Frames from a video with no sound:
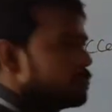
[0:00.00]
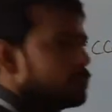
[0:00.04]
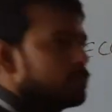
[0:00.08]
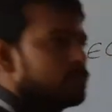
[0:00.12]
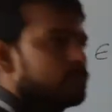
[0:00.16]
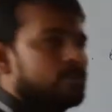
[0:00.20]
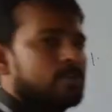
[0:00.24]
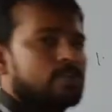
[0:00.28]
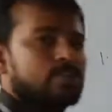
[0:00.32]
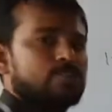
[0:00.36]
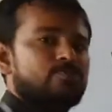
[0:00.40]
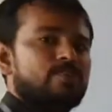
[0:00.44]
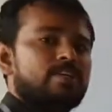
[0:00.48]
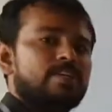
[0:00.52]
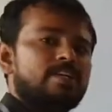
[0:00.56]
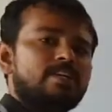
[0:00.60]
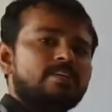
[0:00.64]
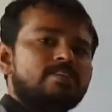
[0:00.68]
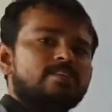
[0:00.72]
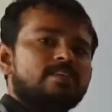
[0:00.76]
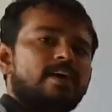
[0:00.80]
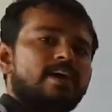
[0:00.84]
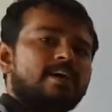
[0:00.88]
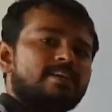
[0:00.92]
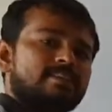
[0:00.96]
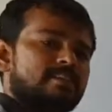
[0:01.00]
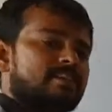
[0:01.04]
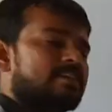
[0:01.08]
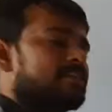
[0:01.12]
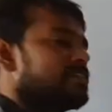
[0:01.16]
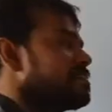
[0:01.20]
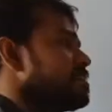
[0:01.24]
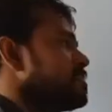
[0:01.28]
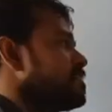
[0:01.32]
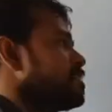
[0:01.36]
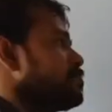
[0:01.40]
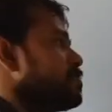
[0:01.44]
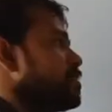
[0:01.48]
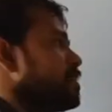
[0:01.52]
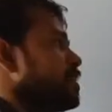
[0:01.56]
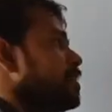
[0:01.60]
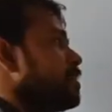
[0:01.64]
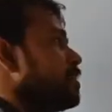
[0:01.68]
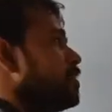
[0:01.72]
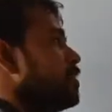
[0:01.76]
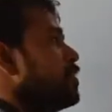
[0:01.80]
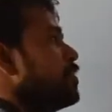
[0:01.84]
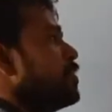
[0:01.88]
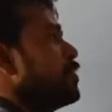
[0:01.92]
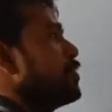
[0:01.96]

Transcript: First one is eccentricity method.